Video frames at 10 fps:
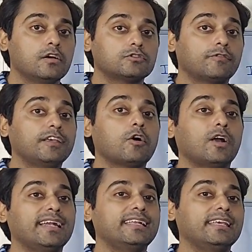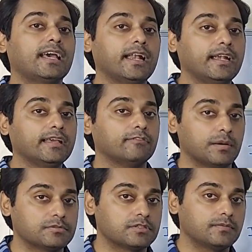so we call it ER ending
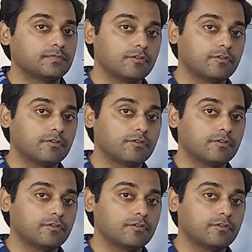verbs.